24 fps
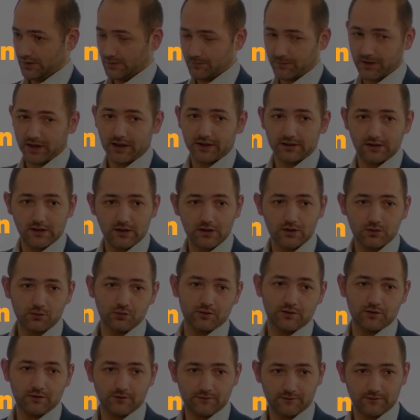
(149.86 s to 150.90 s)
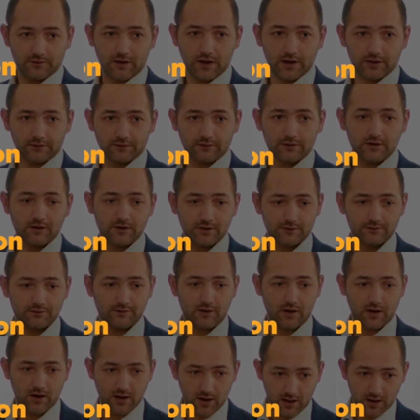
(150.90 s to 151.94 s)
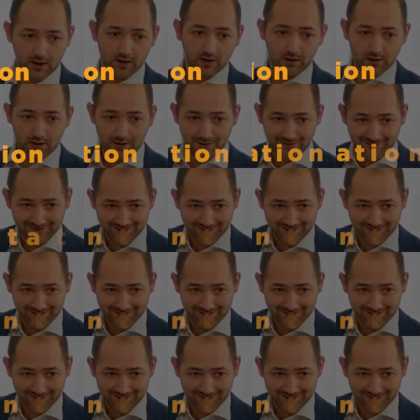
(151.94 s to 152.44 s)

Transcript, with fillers: to technical and non-technical stakeholders.